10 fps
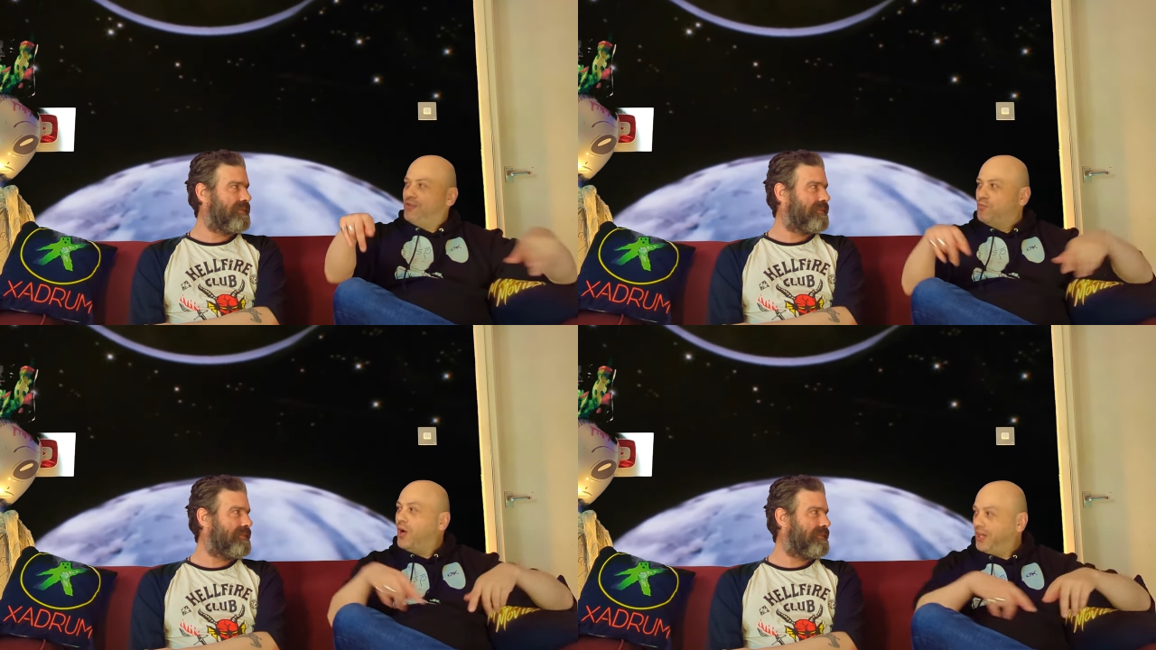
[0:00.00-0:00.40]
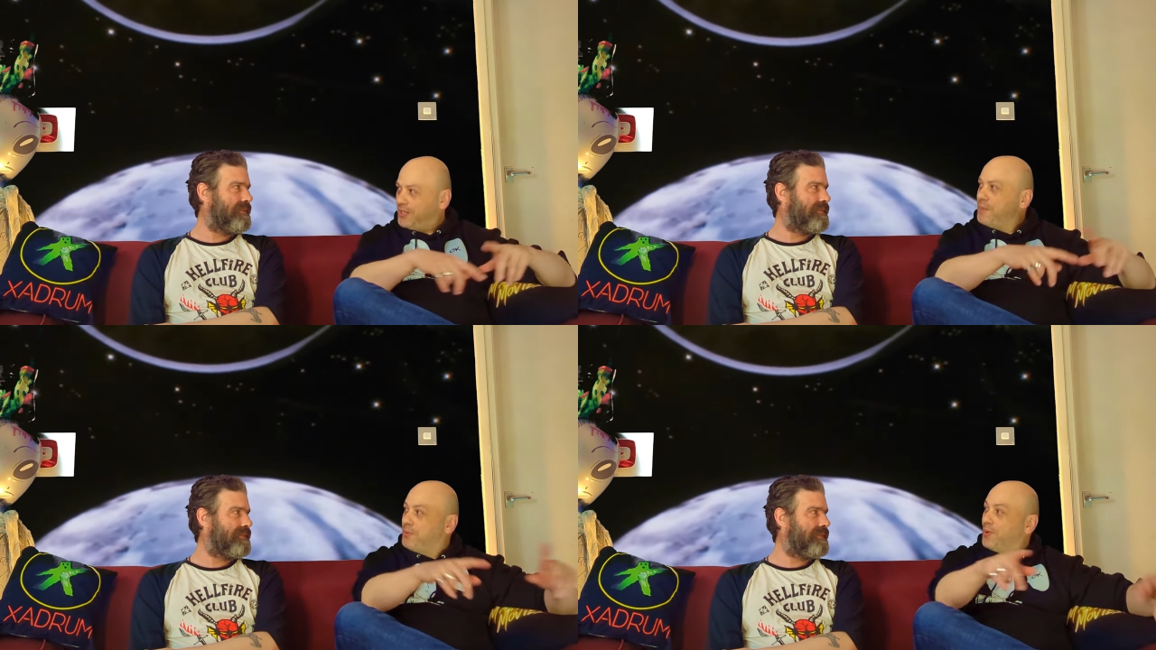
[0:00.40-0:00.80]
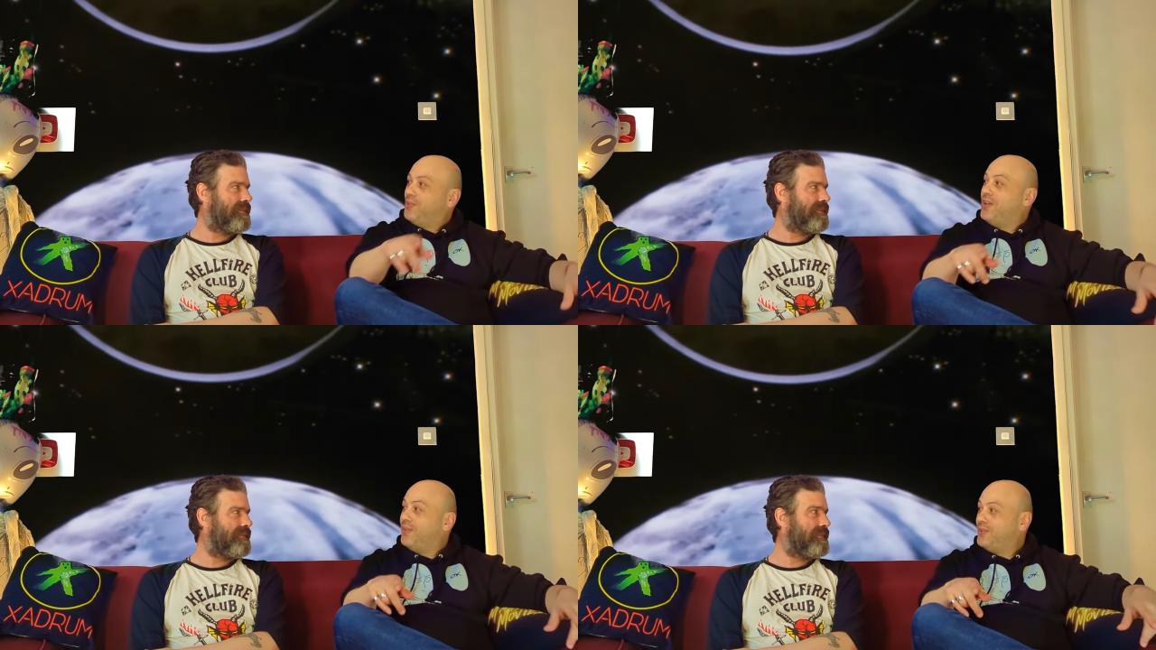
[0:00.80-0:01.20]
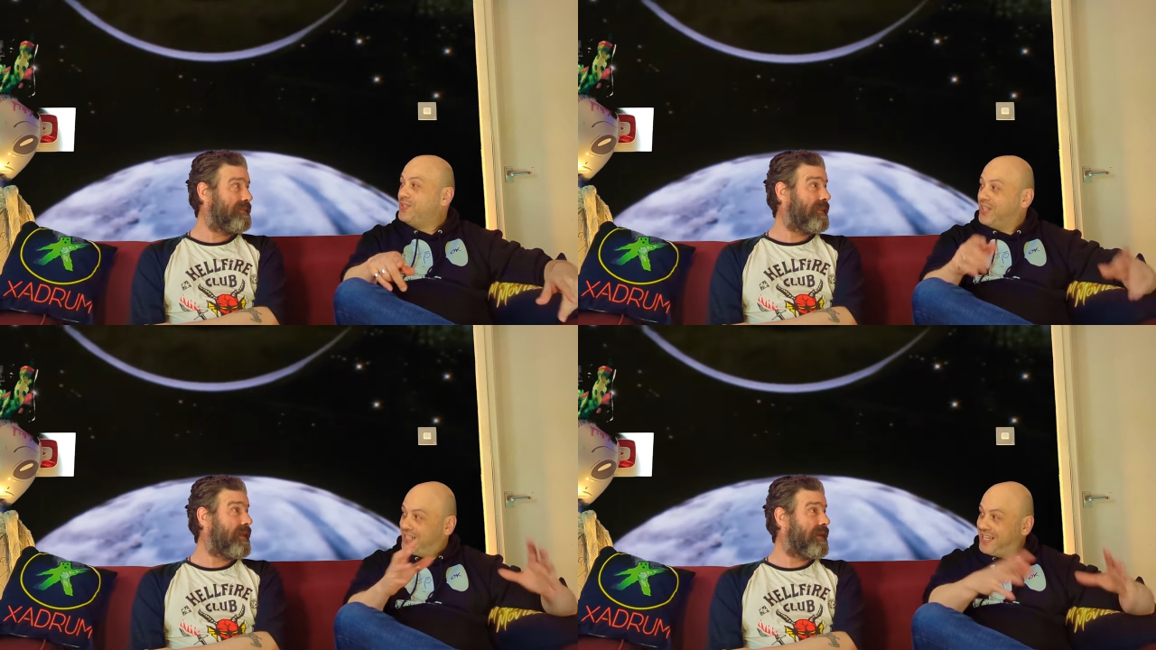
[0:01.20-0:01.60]
Speaker 1: riled up all of the
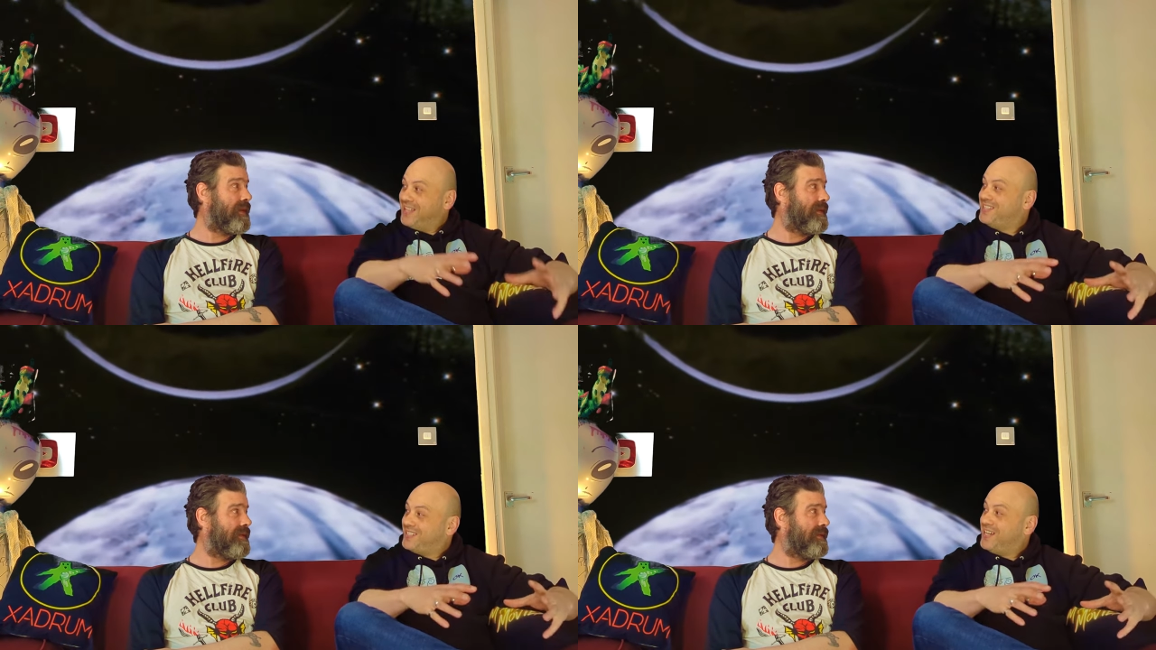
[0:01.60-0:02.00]
others against